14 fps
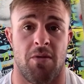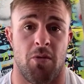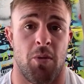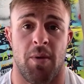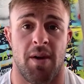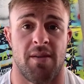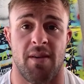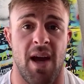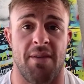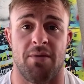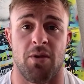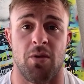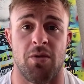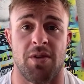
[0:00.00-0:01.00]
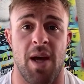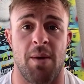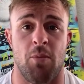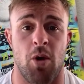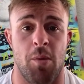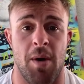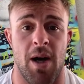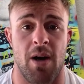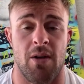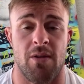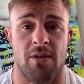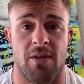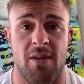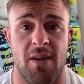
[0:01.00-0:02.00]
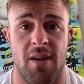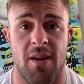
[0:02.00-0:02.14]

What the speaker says: 3 weeks and I have to lose 10 more pounds.